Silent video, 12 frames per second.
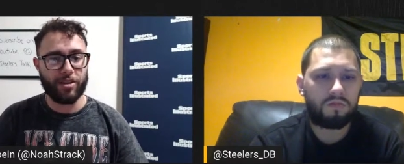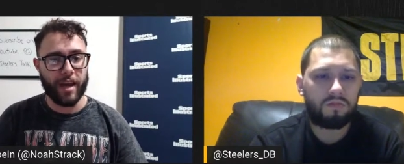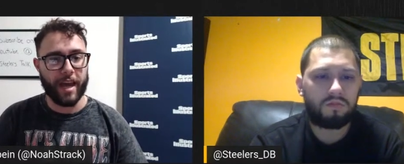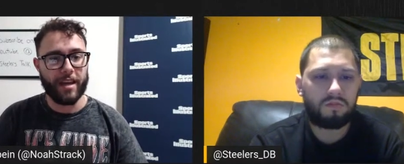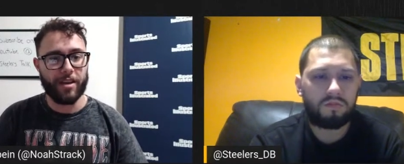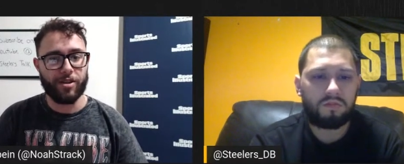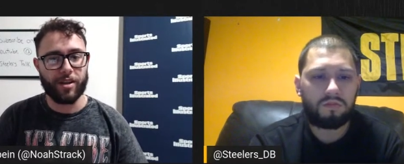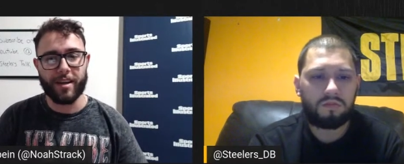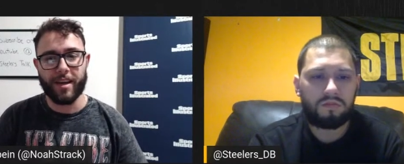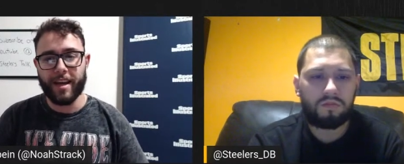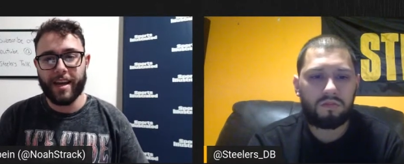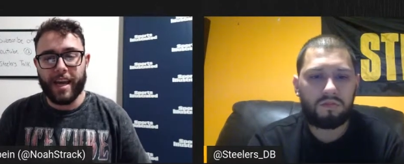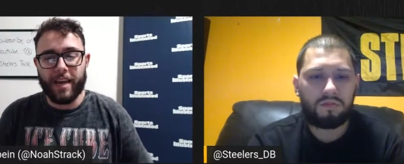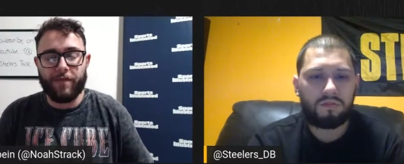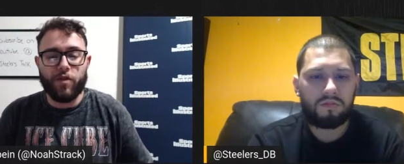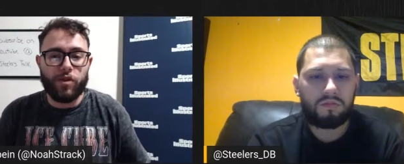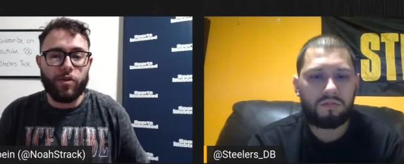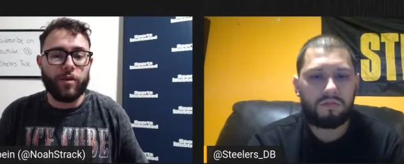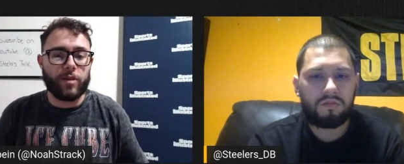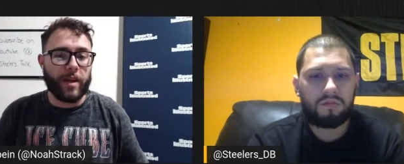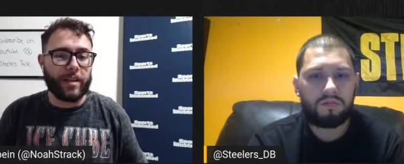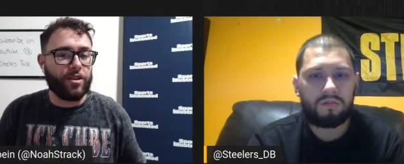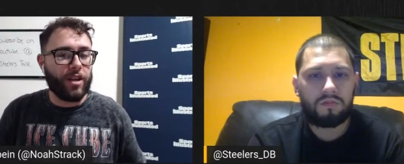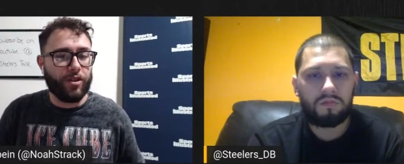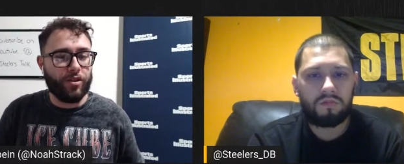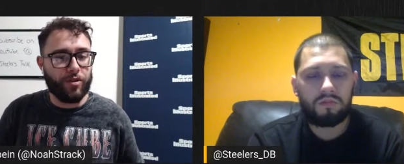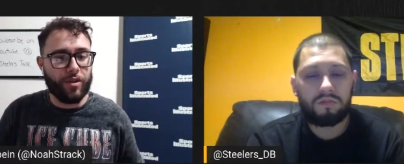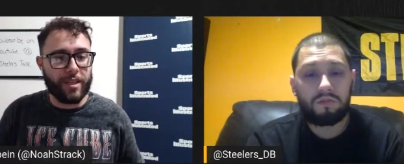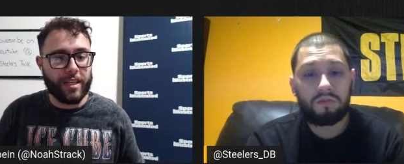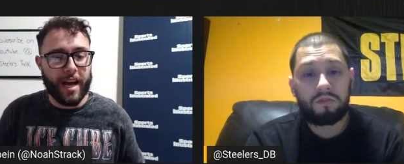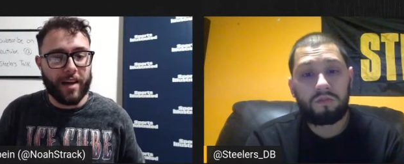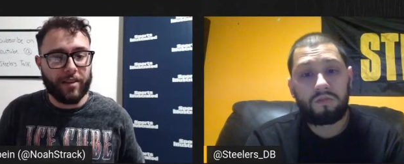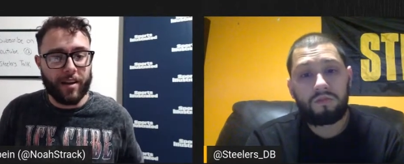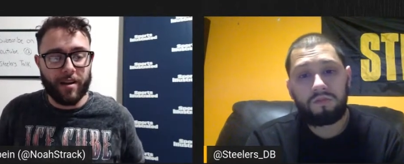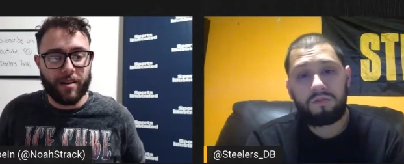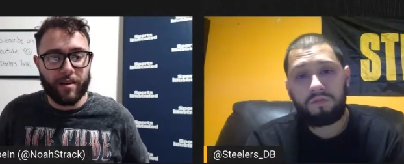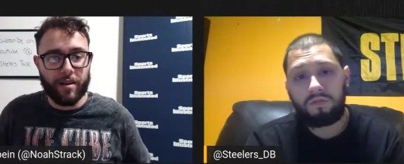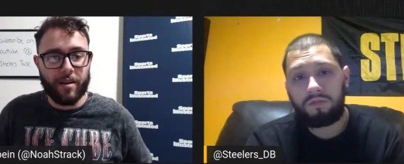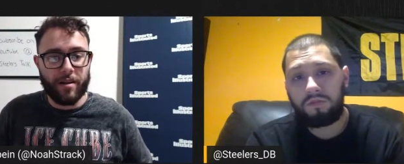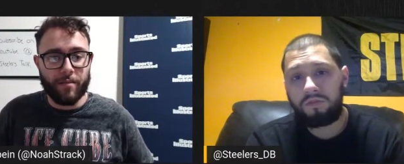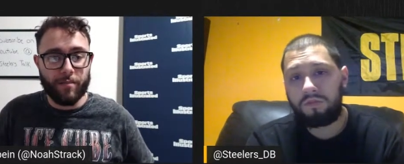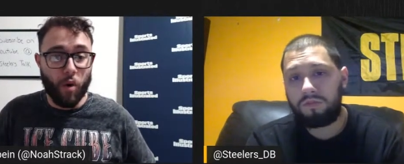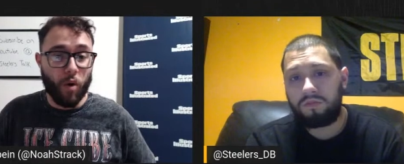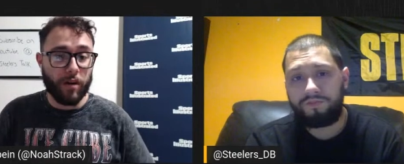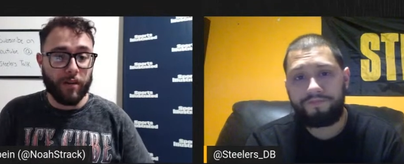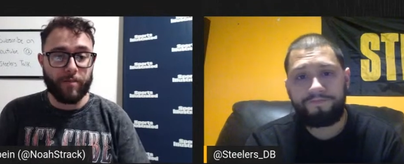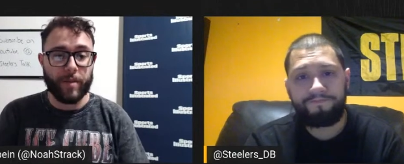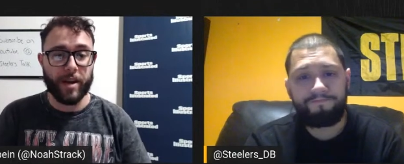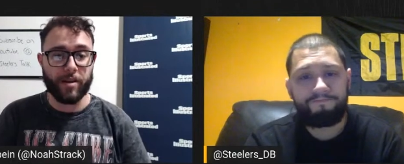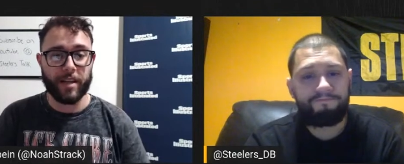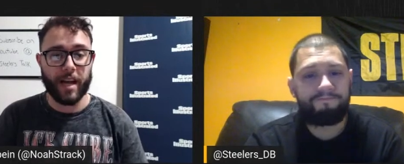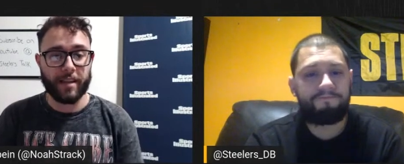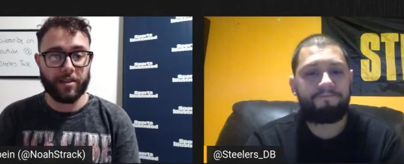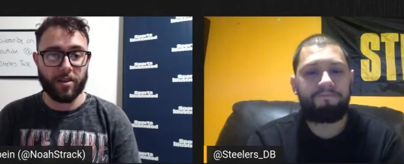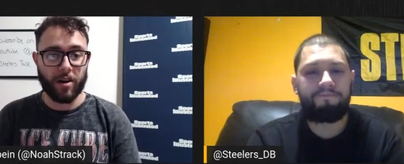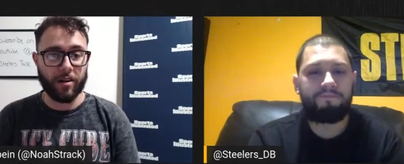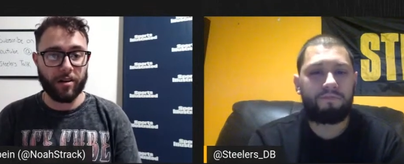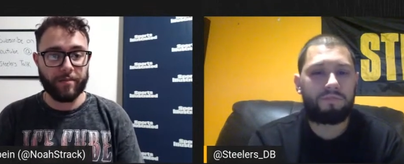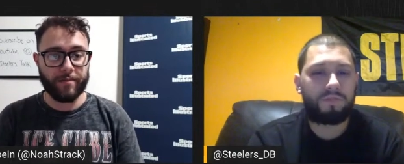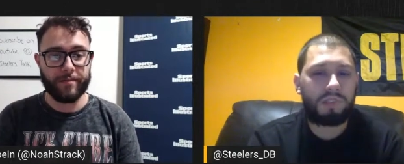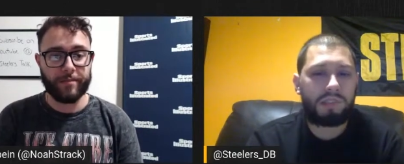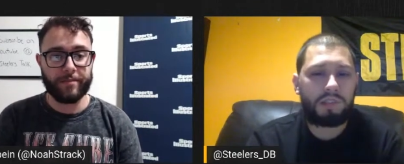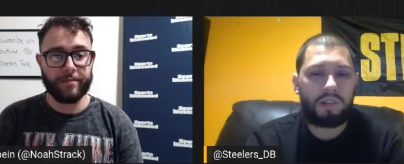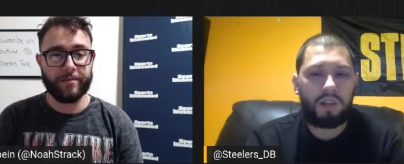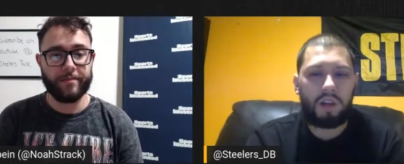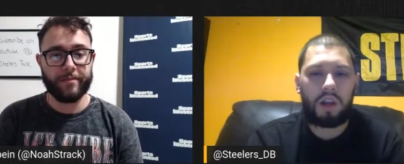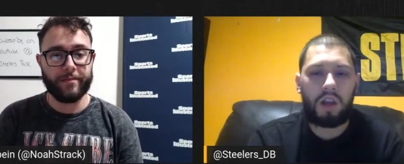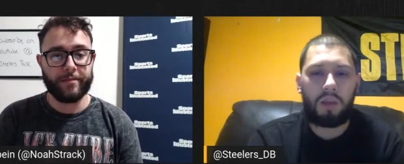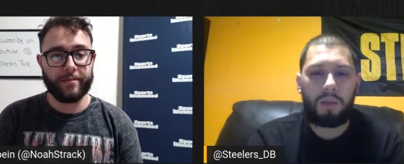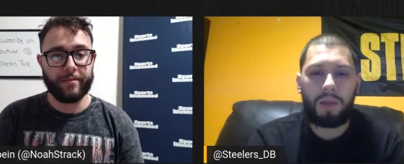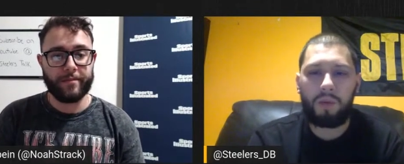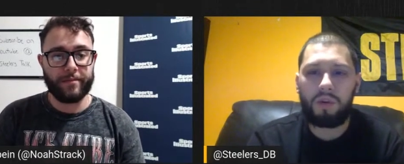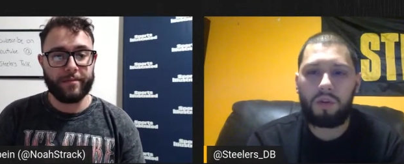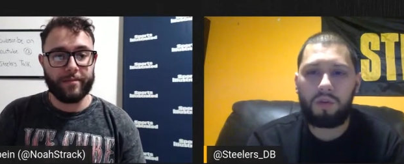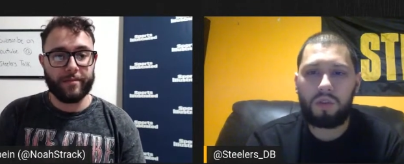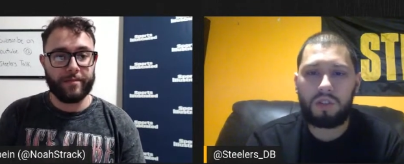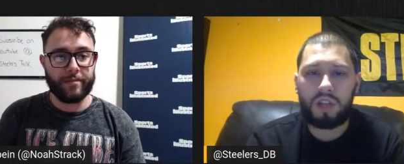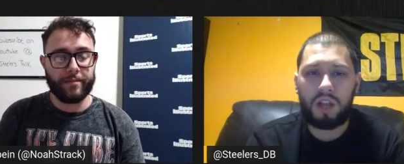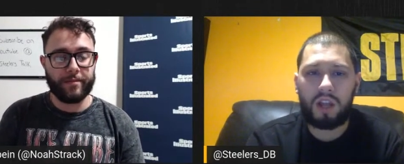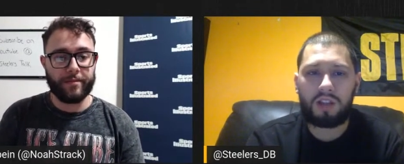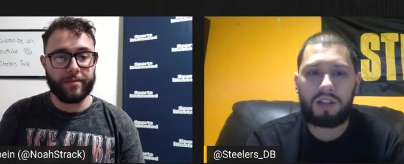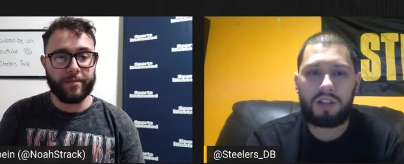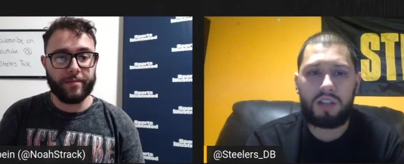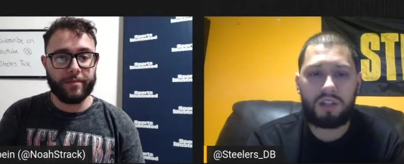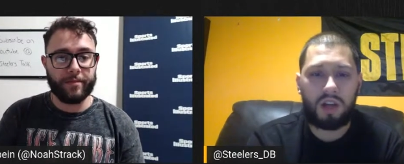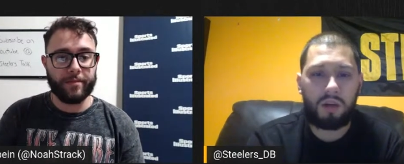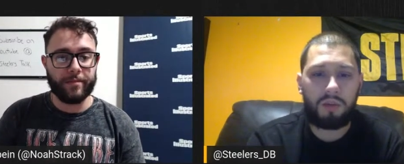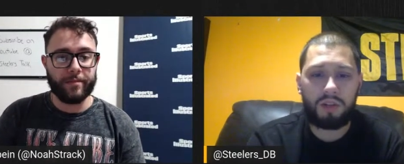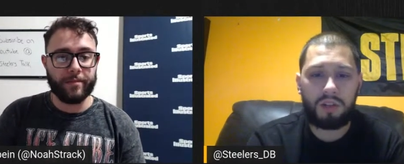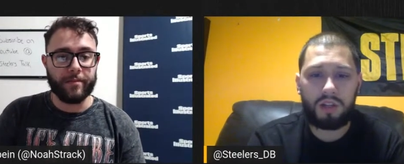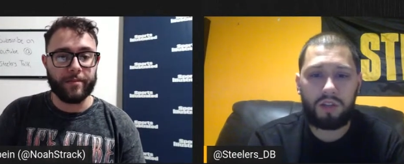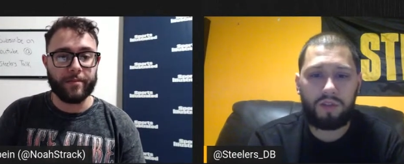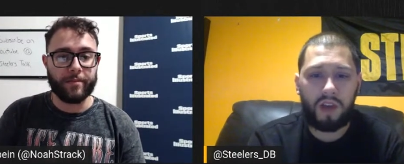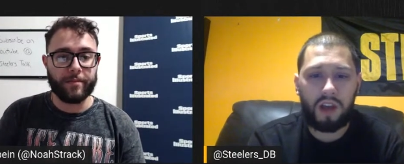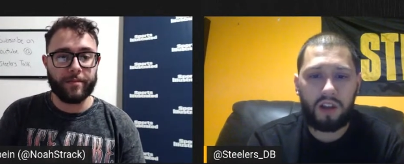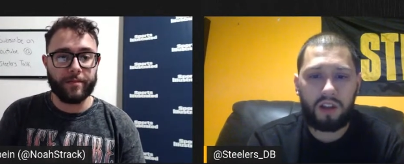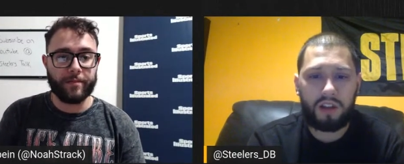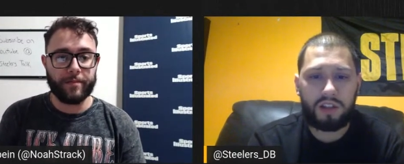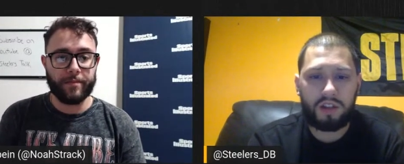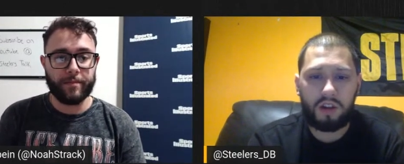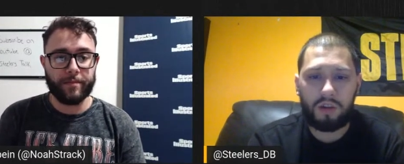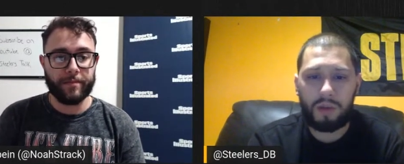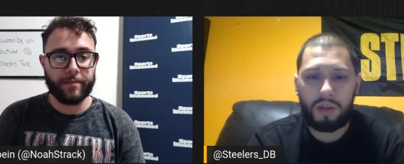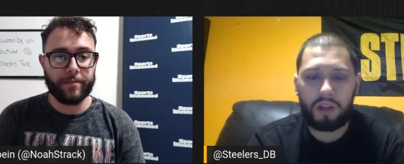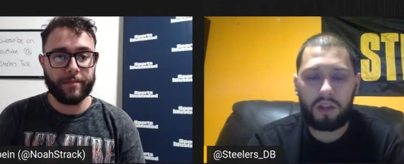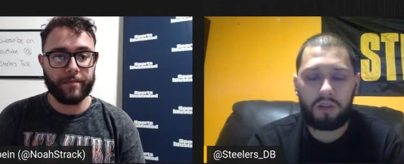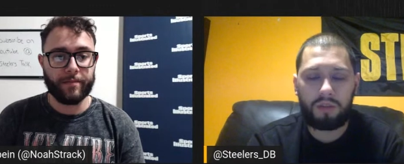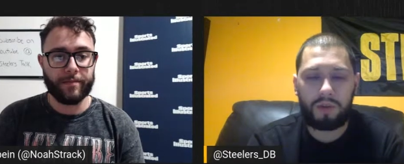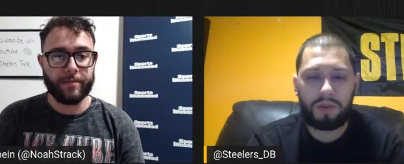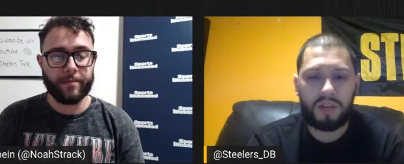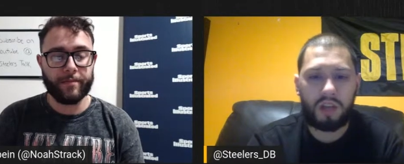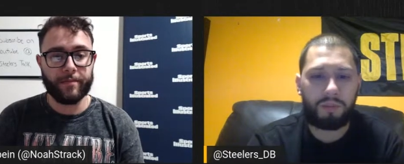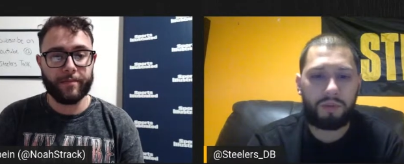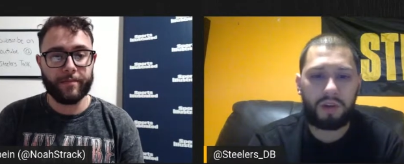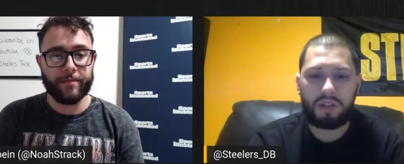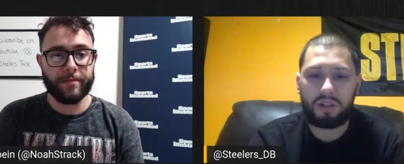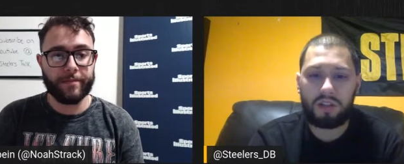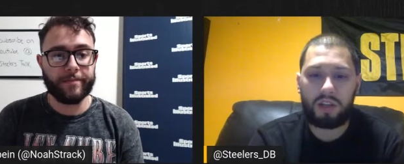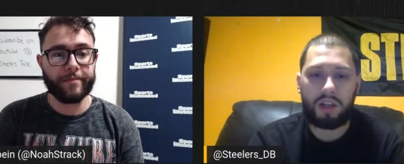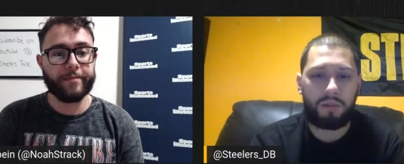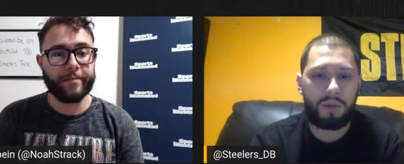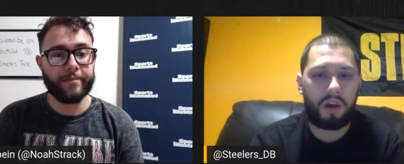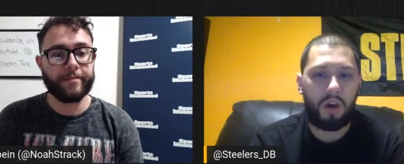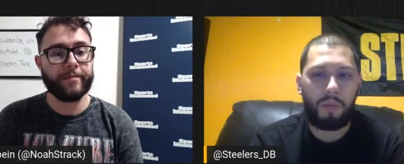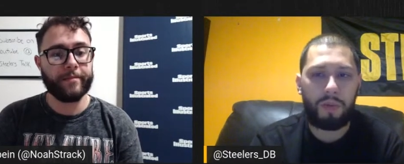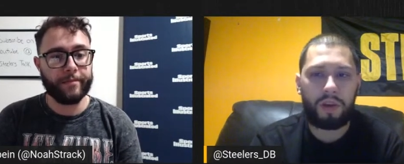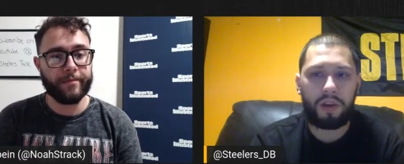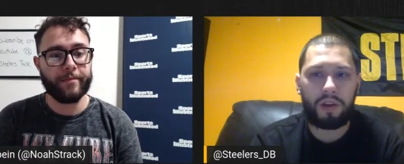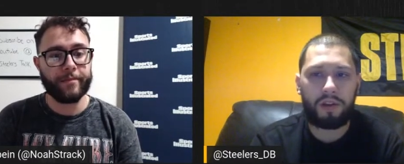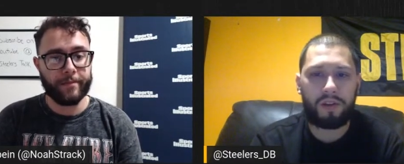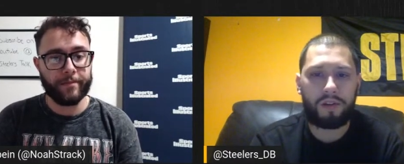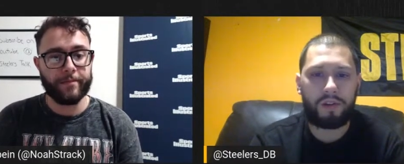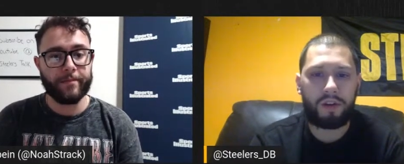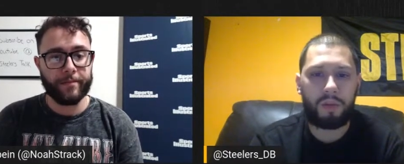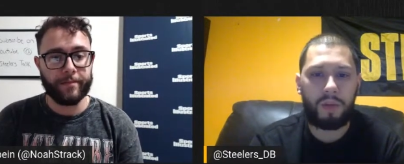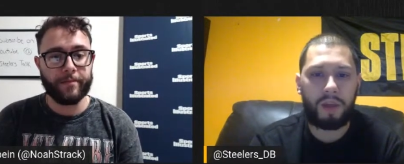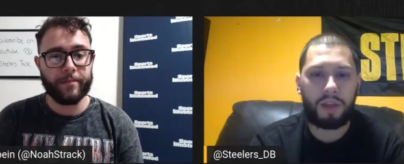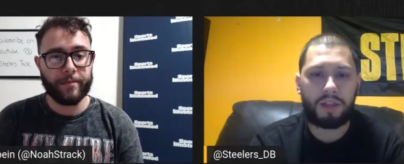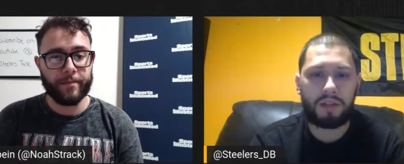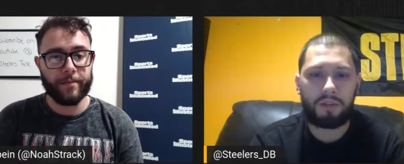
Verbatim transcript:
Speaker 1: a change? And if you do expect a change, who do you see out there more if Pierre is not the starter?
Speaker 2: I mean, we'll, we'll just kind of have to see. Tomlin did finally talk about in the post game presser that he'd be open to, you know, making